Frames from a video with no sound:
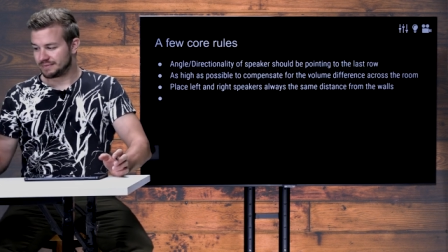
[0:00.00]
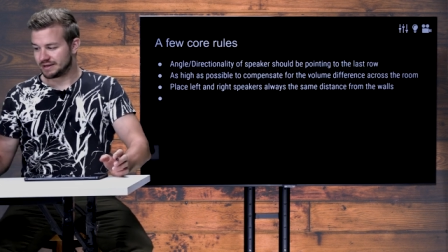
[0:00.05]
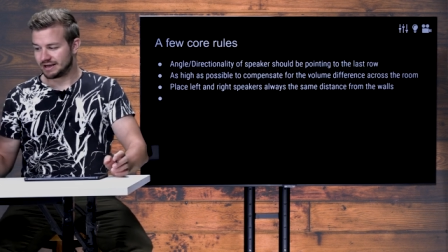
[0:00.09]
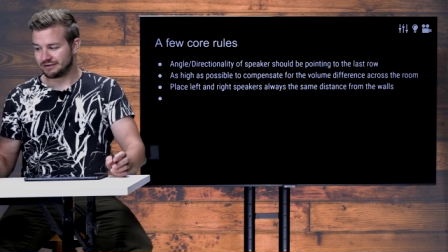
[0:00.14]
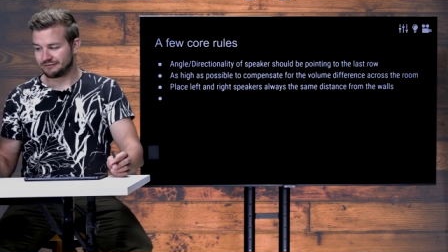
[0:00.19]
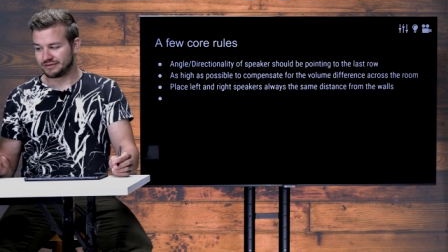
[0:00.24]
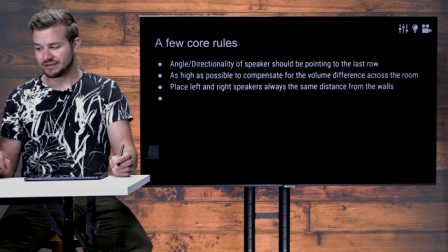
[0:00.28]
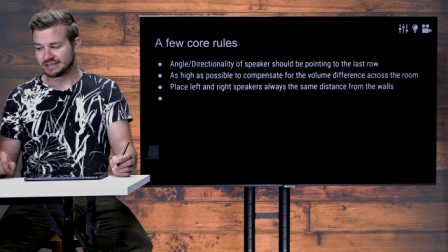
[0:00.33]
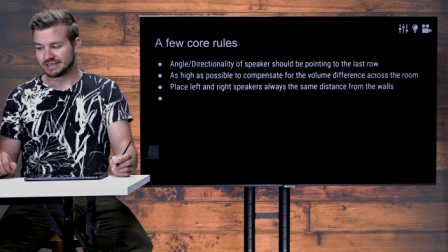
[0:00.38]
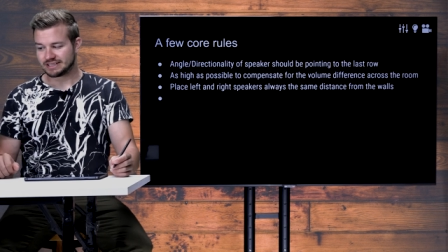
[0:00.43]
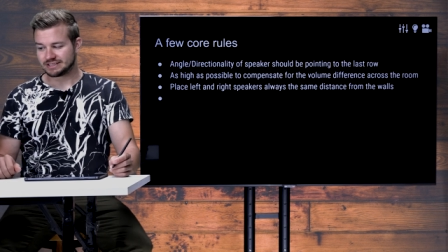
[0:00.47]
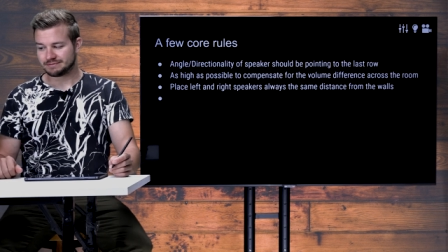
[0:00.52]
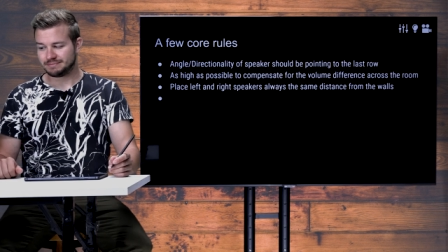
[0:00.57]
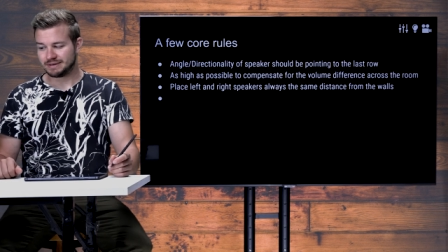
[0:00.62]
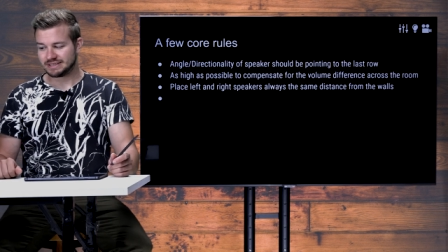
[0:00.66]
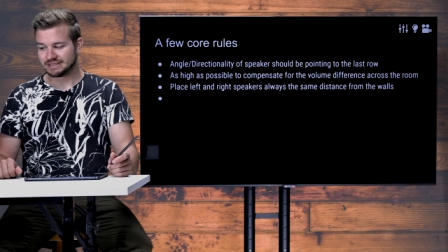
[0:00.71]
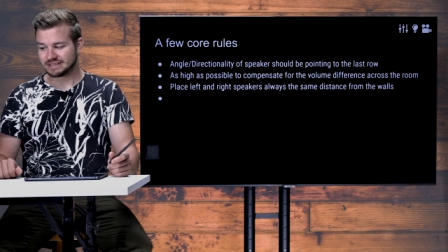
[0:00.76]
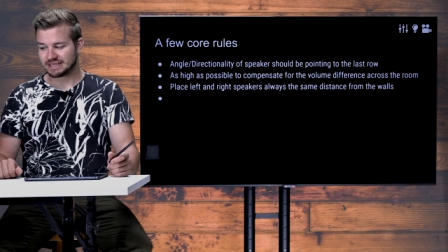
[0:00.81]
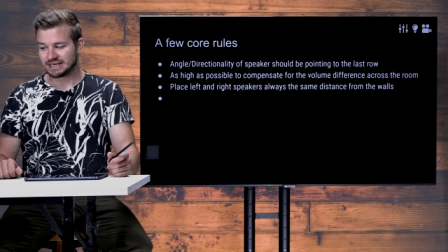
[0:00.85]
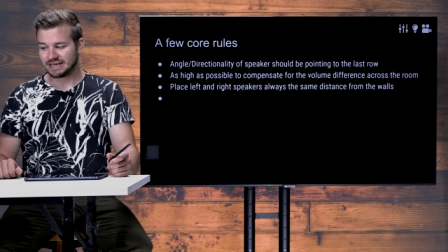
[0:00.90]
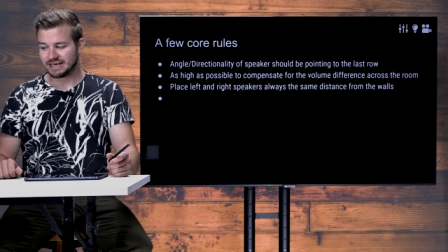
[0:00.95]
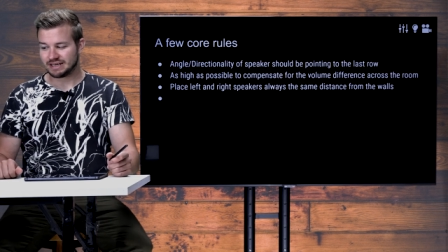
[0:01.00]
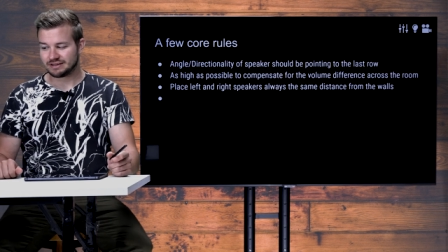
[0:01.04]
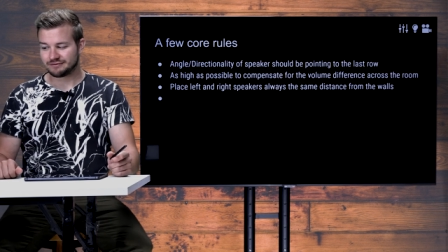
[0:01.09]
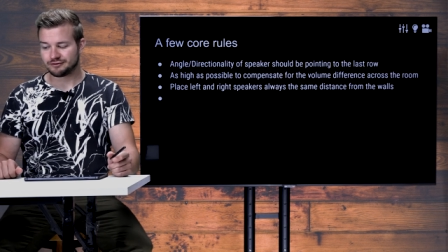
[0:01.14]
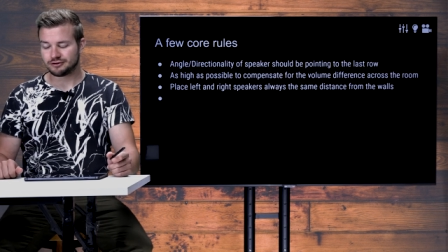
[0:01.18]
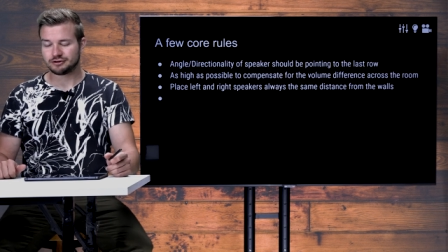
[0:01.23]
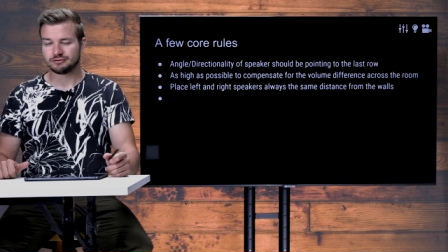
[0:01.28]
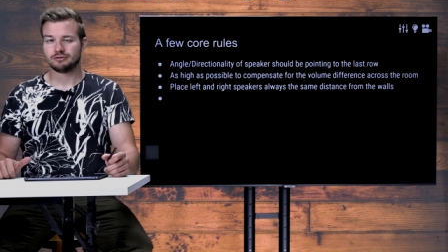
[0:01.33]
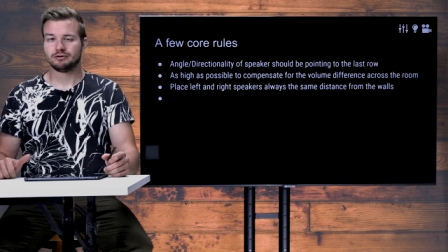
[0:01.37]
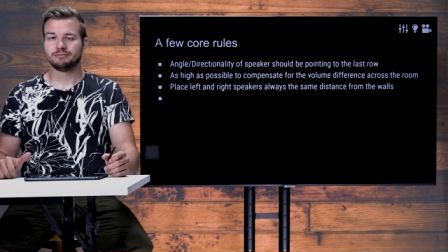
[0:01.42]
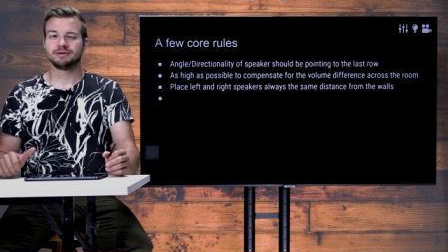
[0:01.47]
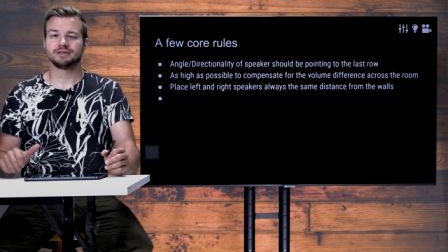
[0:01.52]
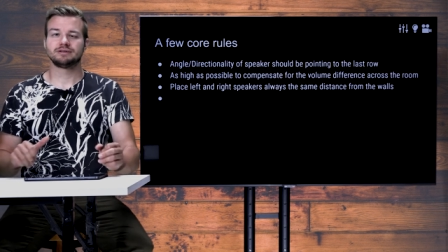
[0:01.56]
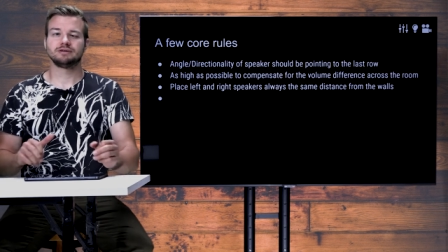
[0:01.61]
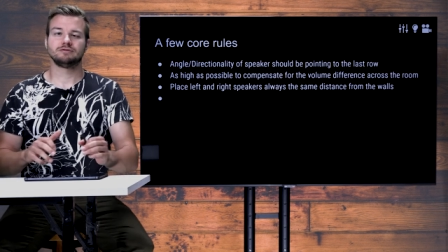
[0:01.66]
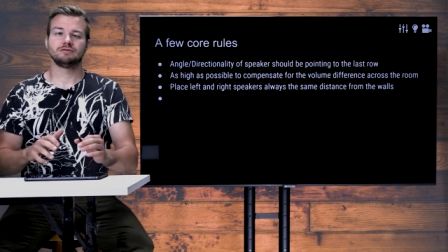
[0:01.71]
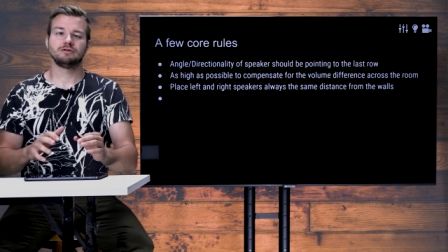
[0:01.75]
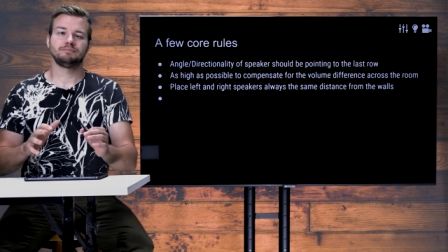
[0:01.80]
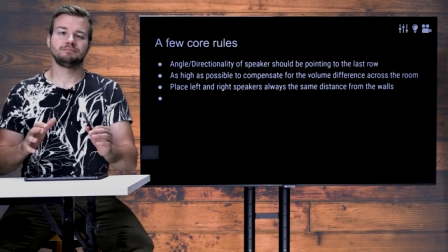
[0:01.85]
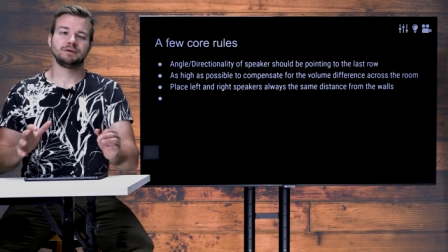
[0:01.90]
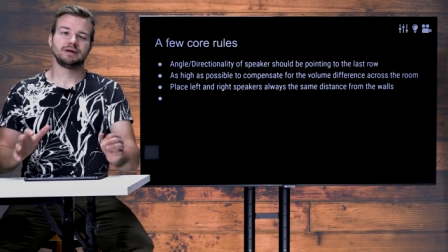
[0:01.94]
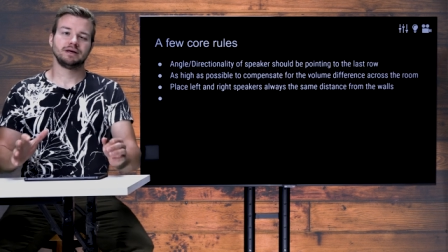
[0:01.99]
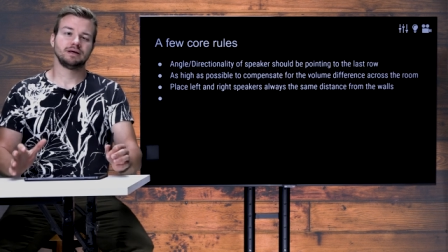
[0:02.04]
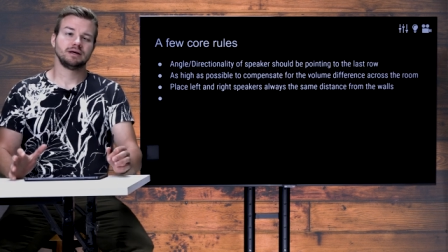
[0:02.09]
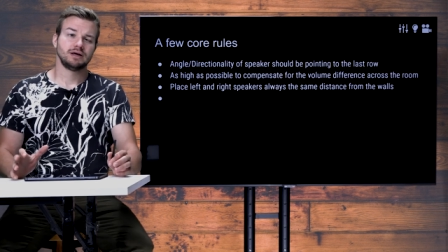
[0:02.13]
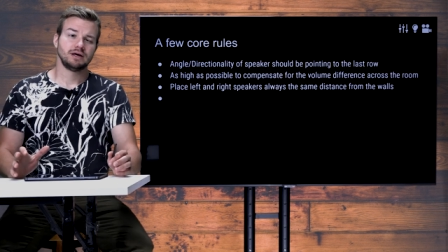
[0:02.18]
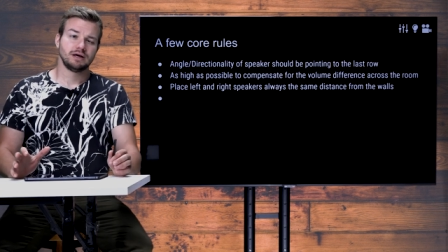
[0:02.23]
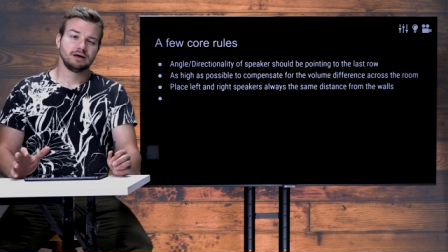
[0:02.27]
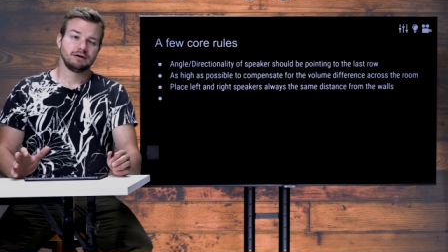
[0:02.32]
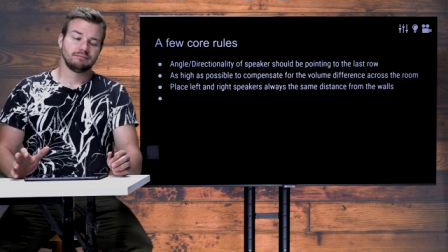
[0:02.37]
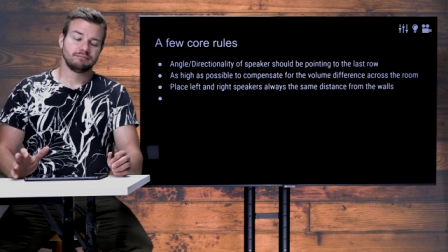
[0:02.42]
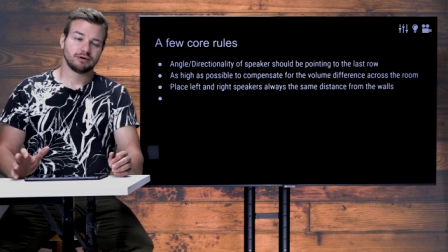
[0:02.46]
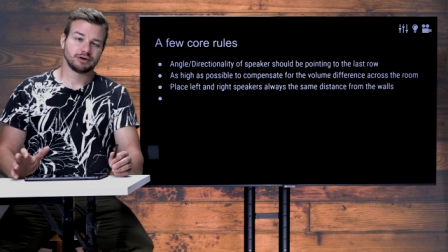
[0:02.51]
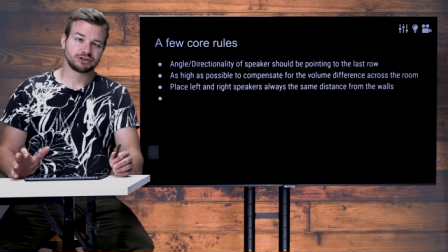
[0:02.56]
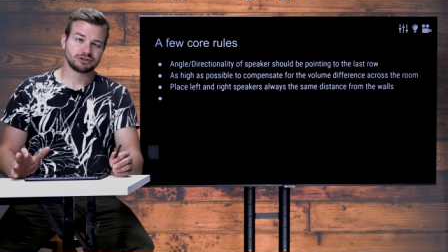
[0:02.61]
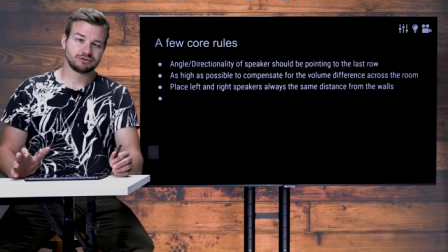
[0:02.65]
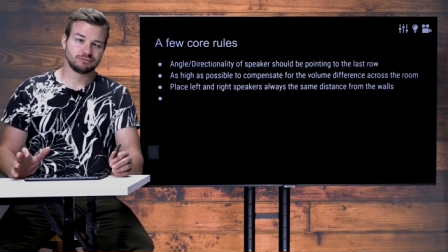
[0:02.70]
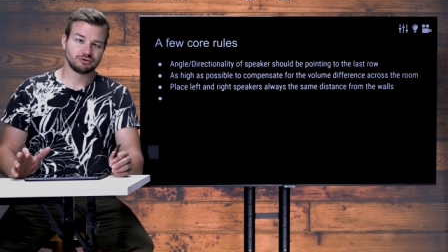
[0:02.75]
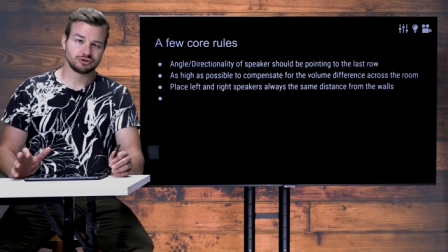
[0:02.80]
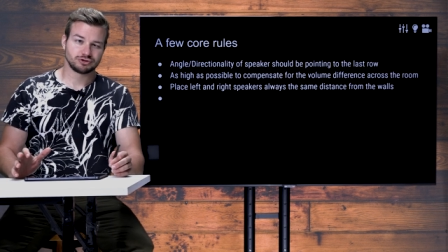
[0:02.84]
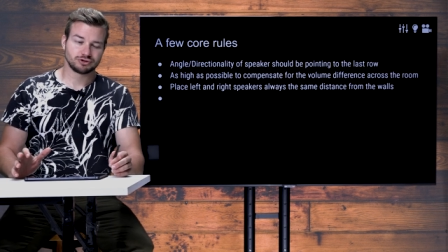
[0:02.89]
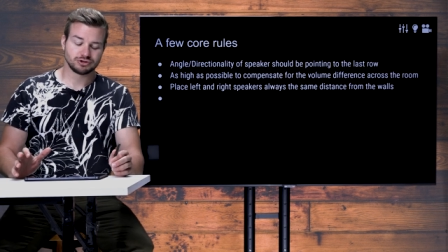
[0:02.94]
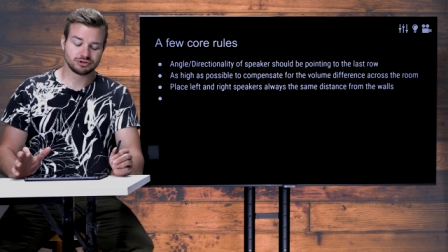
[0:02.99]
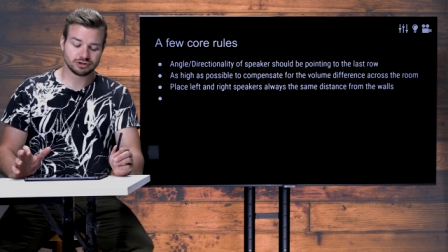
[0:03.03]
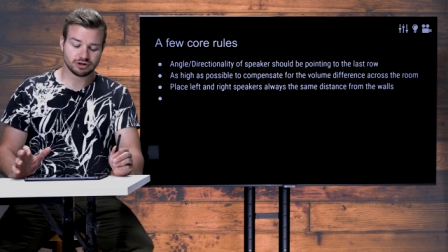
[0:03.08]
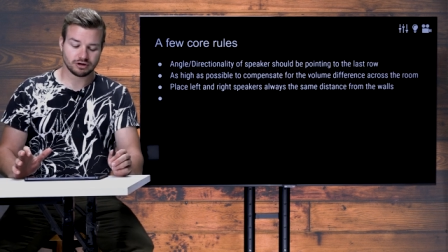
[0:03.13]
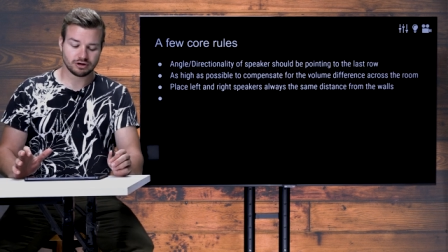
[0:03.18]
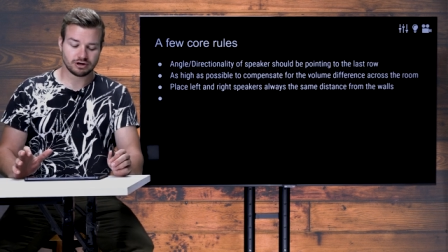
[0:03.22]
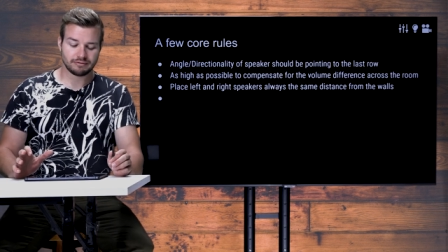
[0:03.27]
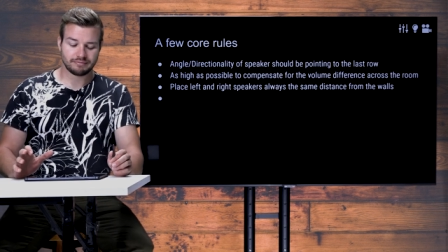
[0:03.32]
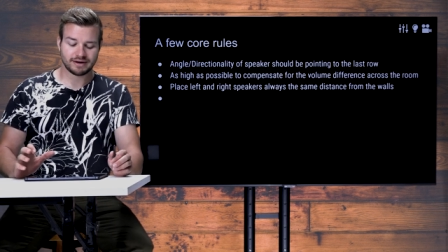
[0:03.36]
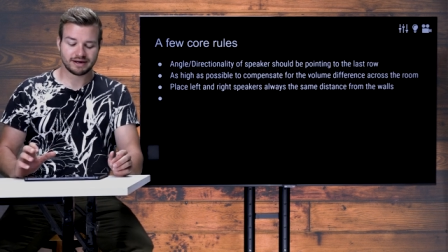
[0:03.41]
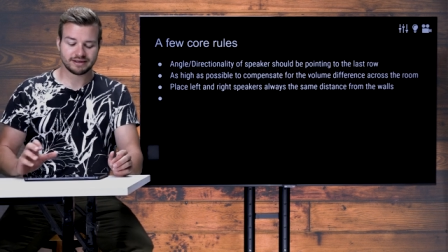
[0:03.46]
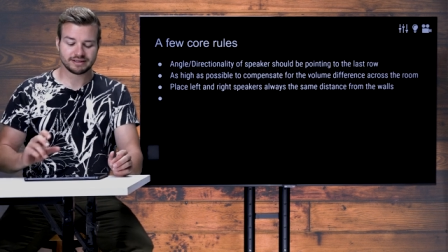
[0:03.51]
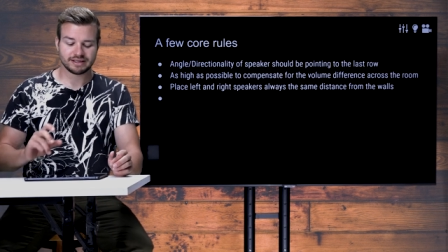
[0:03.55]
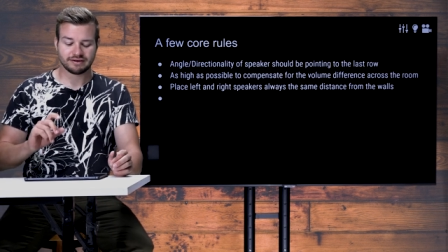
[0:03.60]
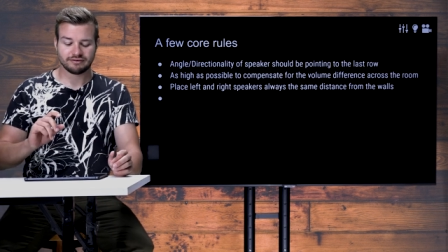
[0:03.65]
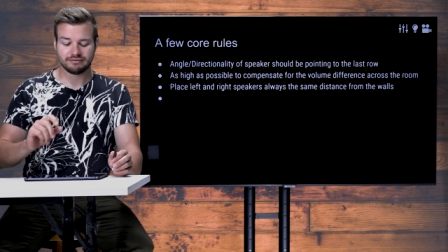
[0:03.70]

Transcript: I think that's basically it for a moment. There would be much more to talk about.